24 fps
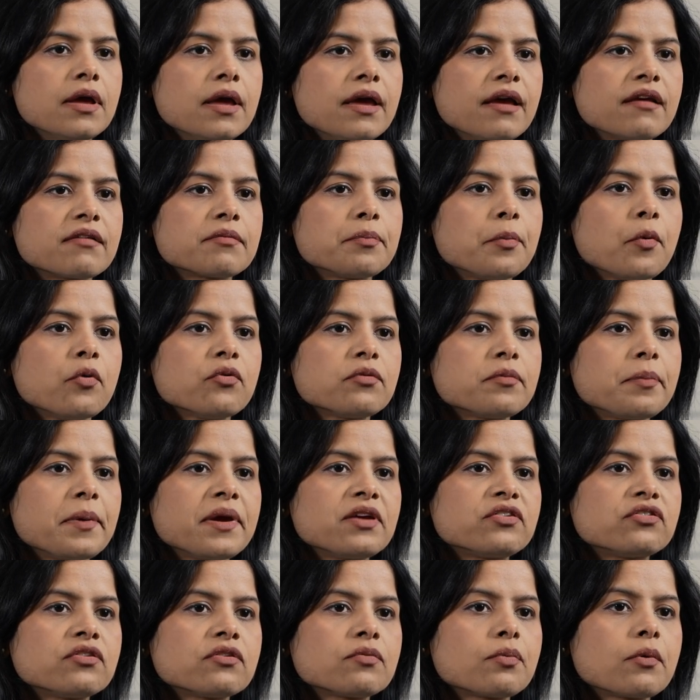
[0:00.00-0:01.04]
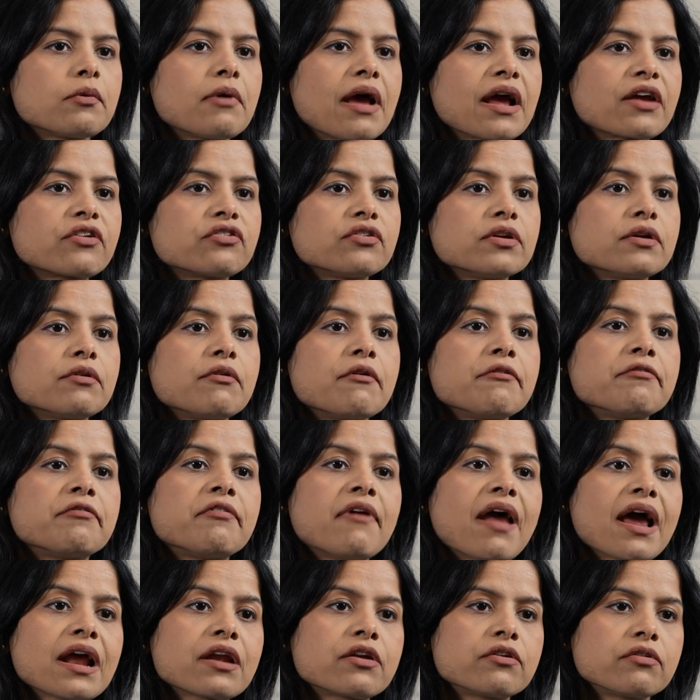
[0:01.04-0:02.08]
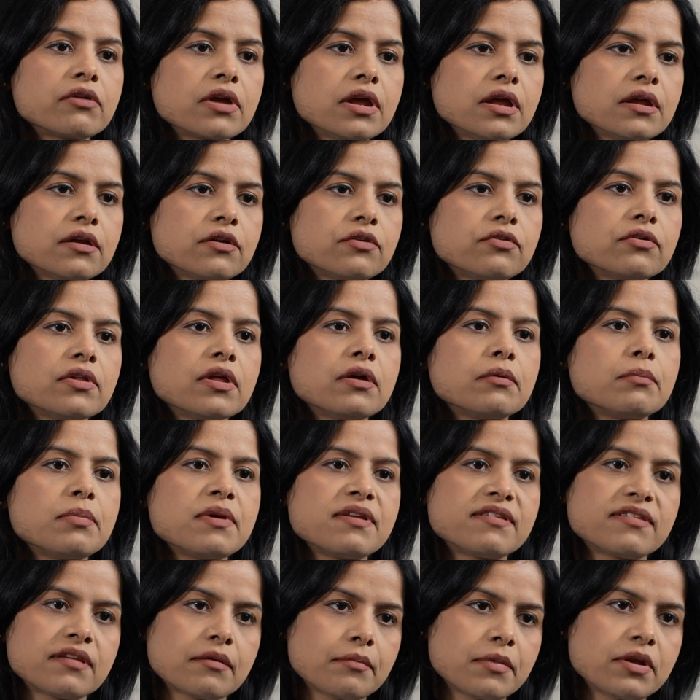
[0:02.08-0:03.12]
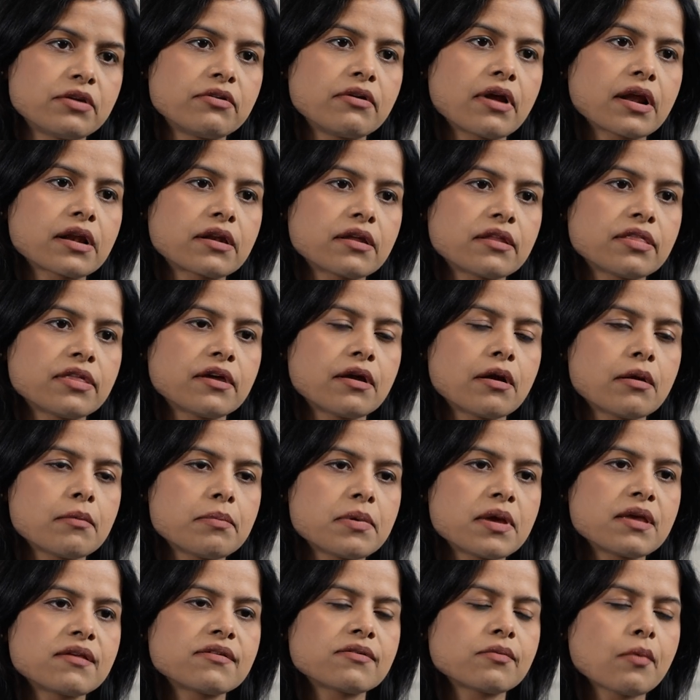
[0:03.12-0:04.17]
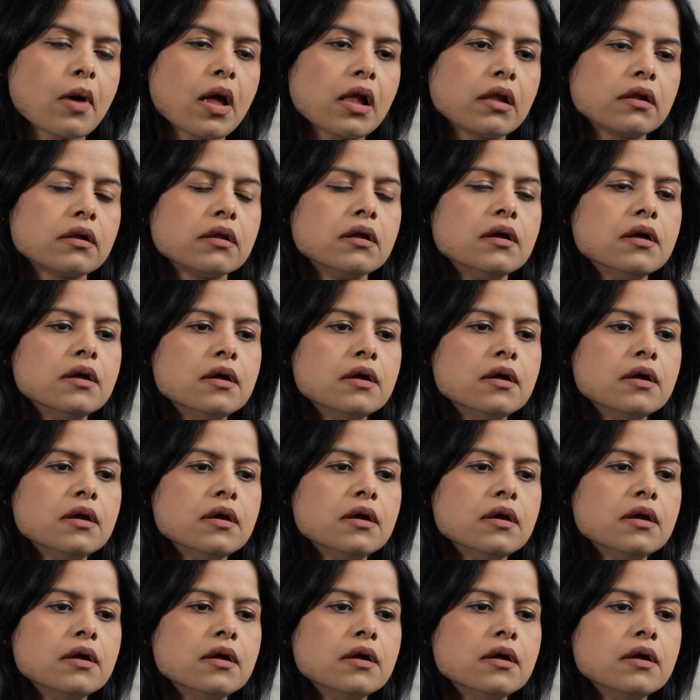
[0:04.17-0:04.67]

exposed patients were actually refractory to their BCMA-directed therapy as well.